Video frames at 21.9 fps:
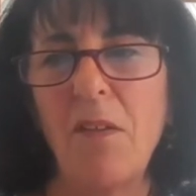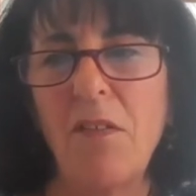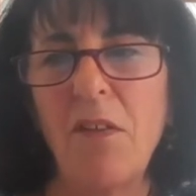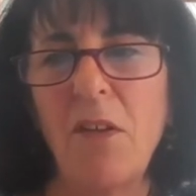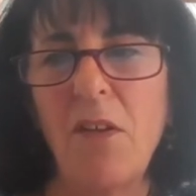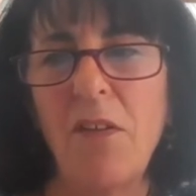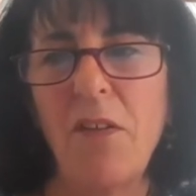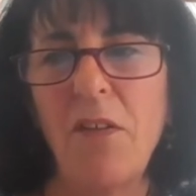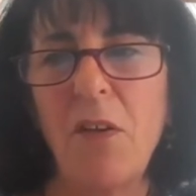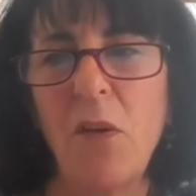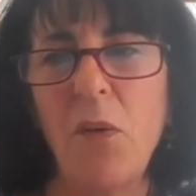
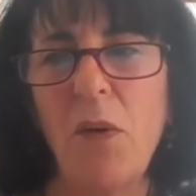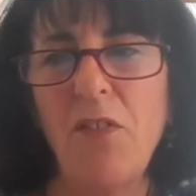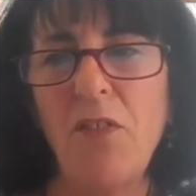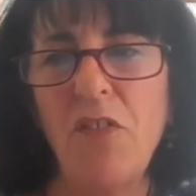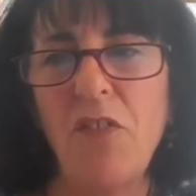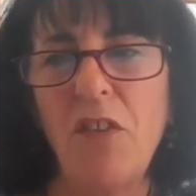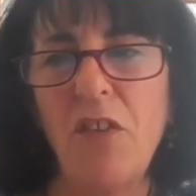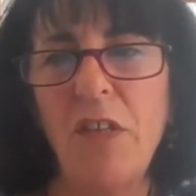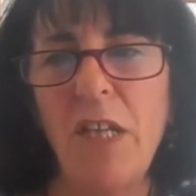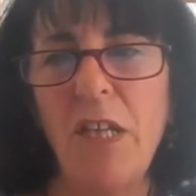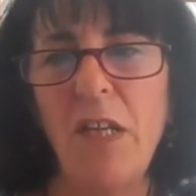So there's a
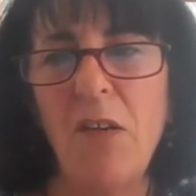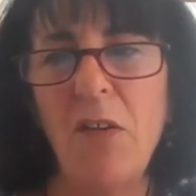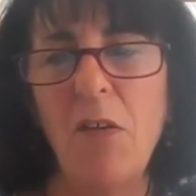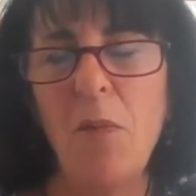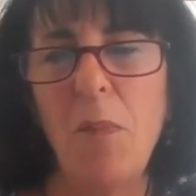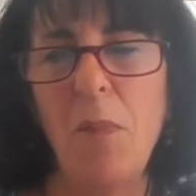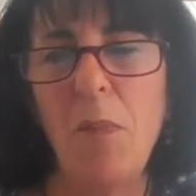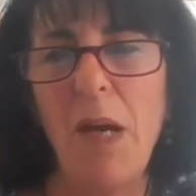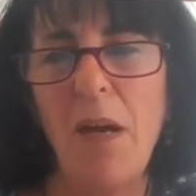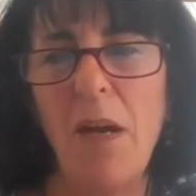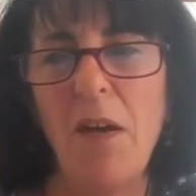question here
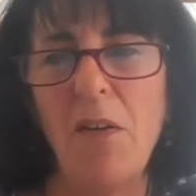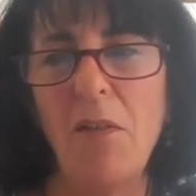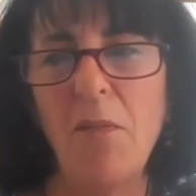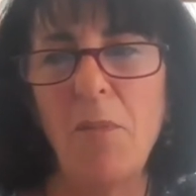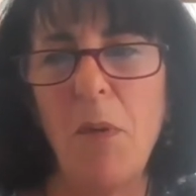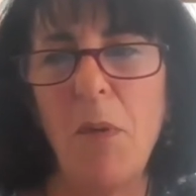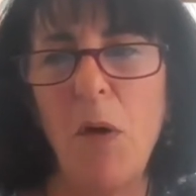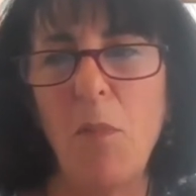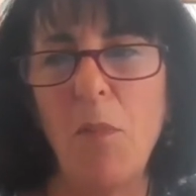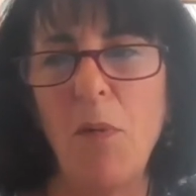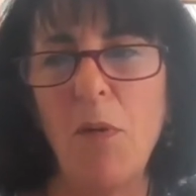about
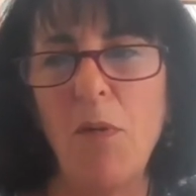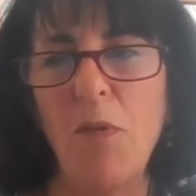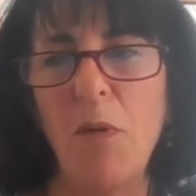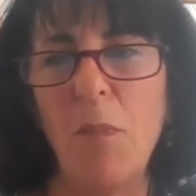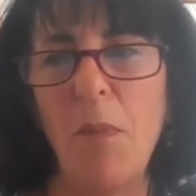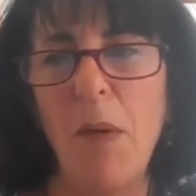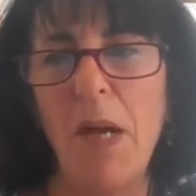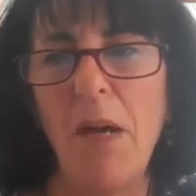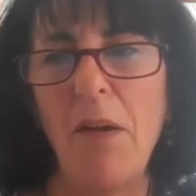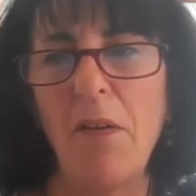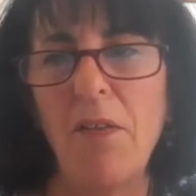Barbara
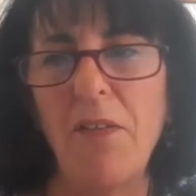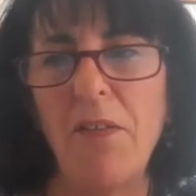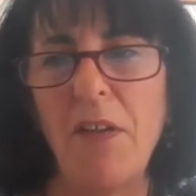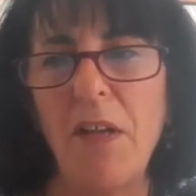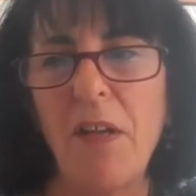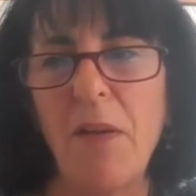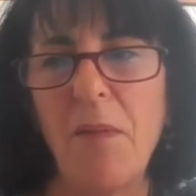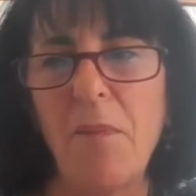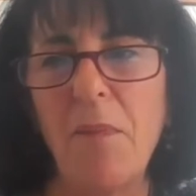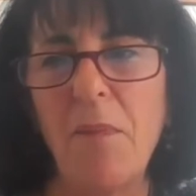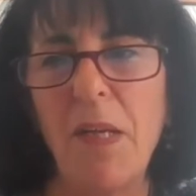about
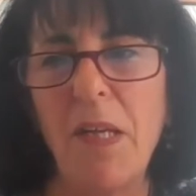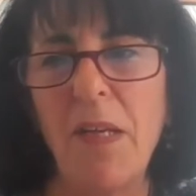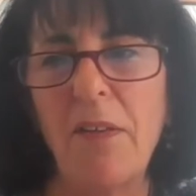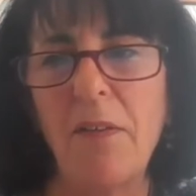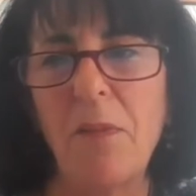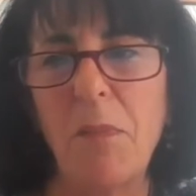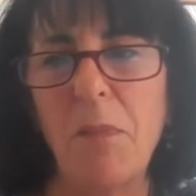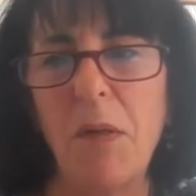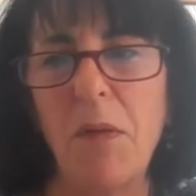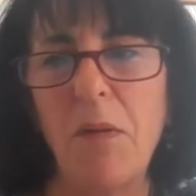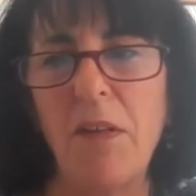
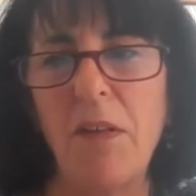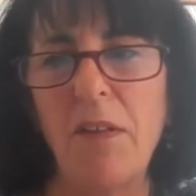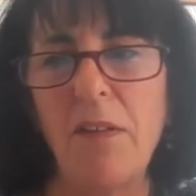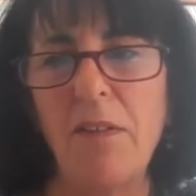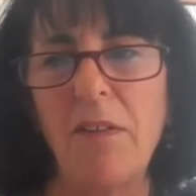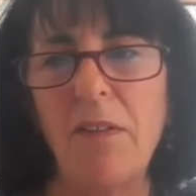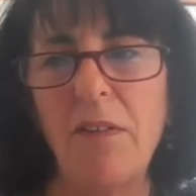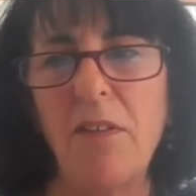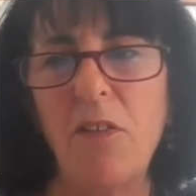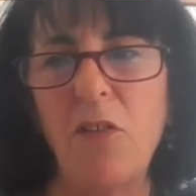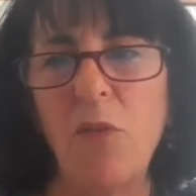
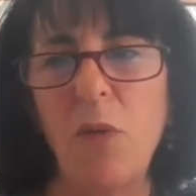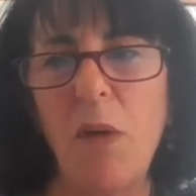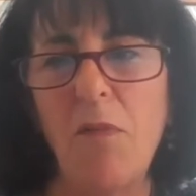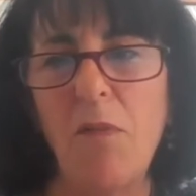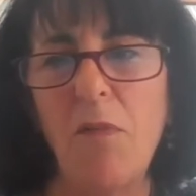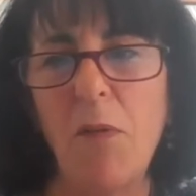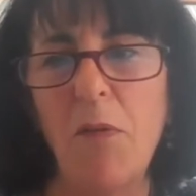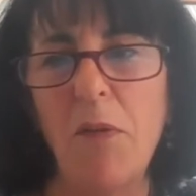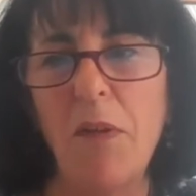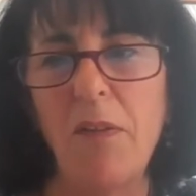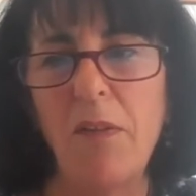experience. Did you
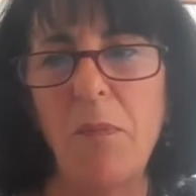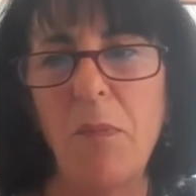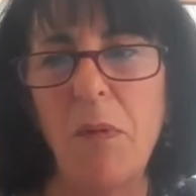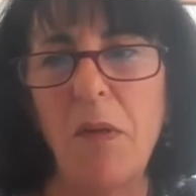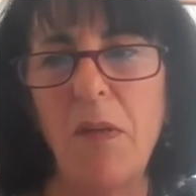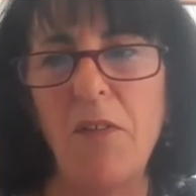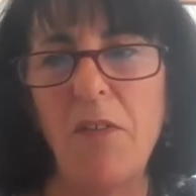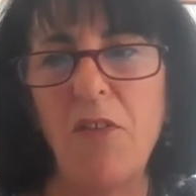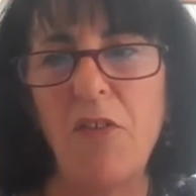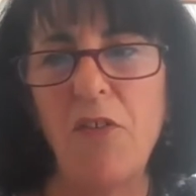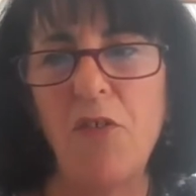ever
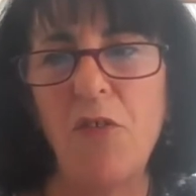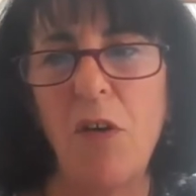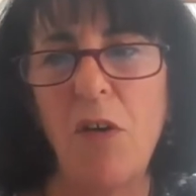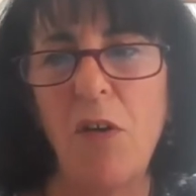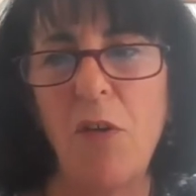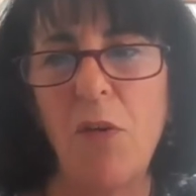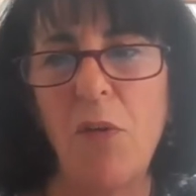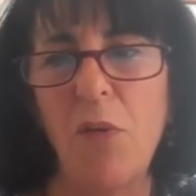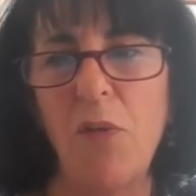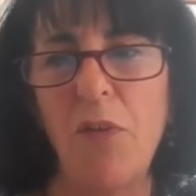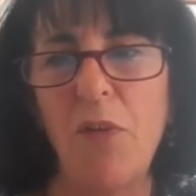experience
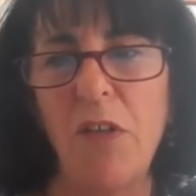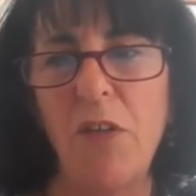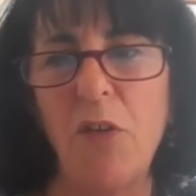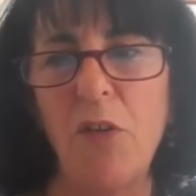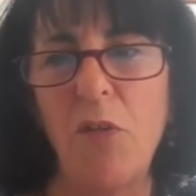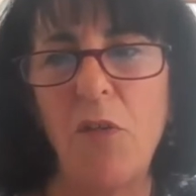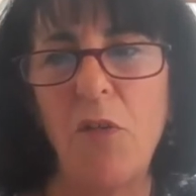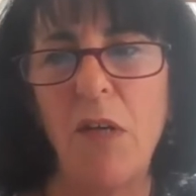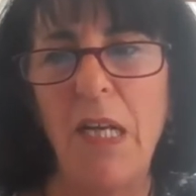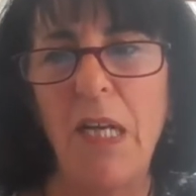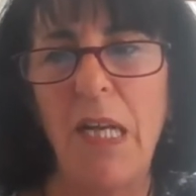struggles in
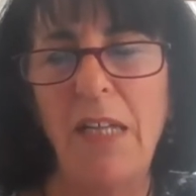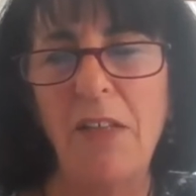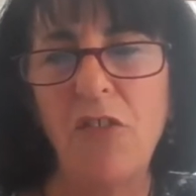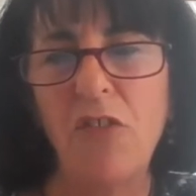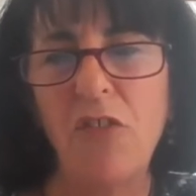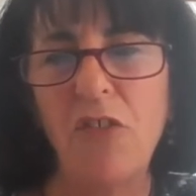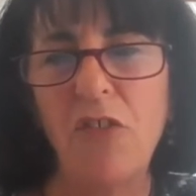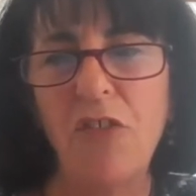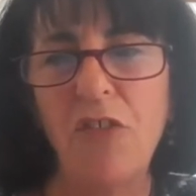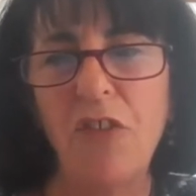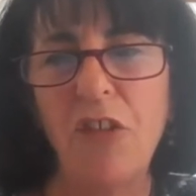your
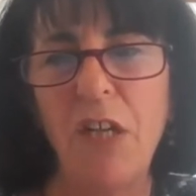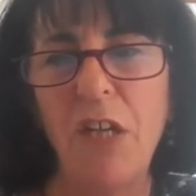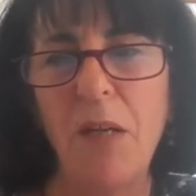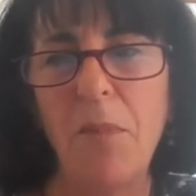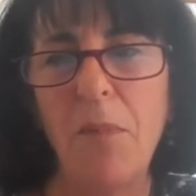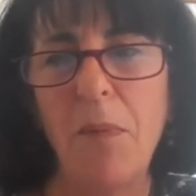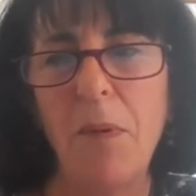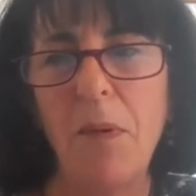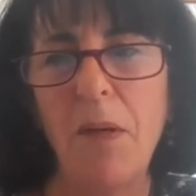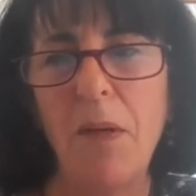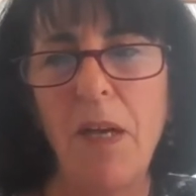
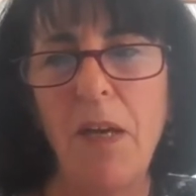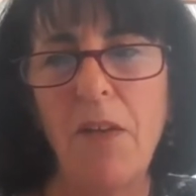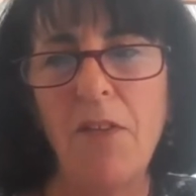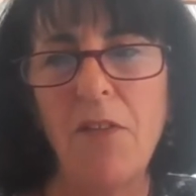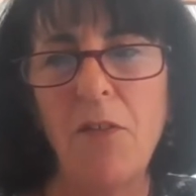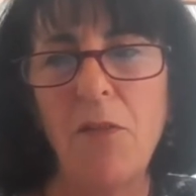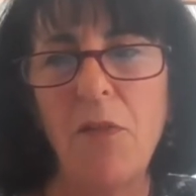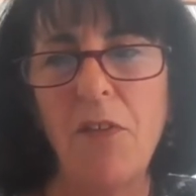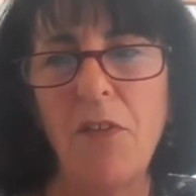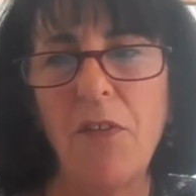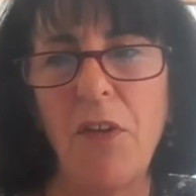relationship
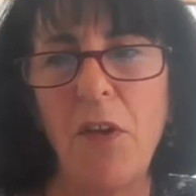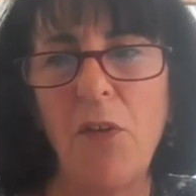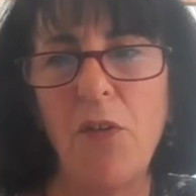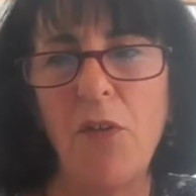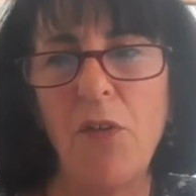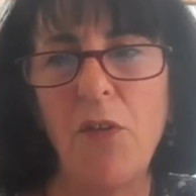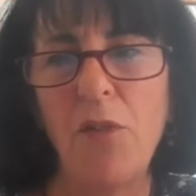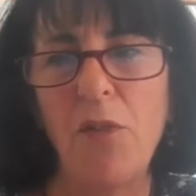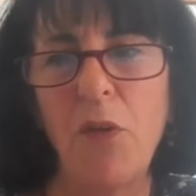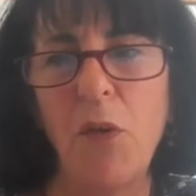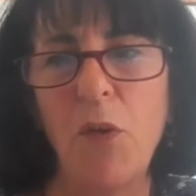as a
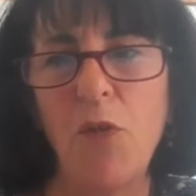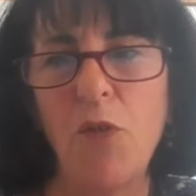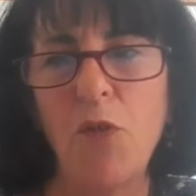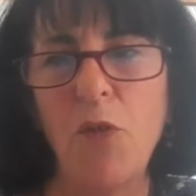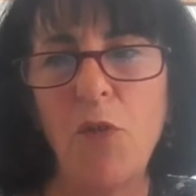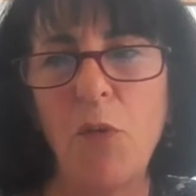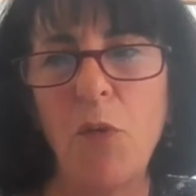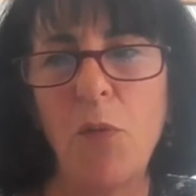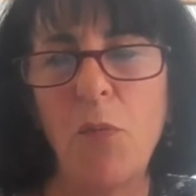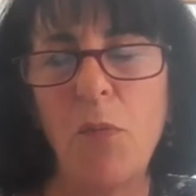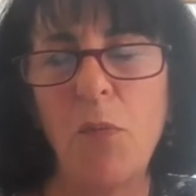result of your
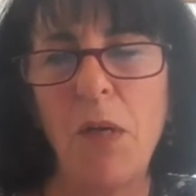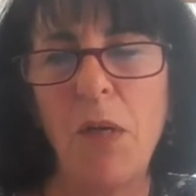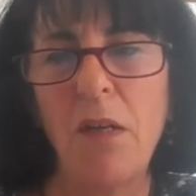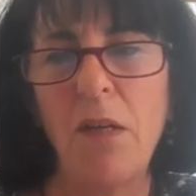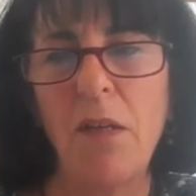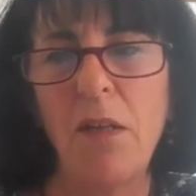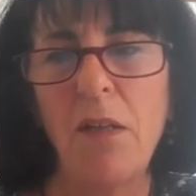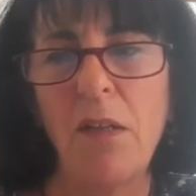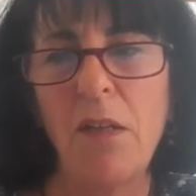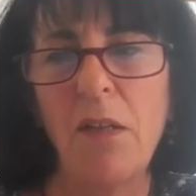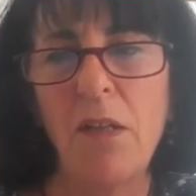
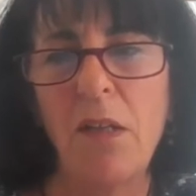trauma?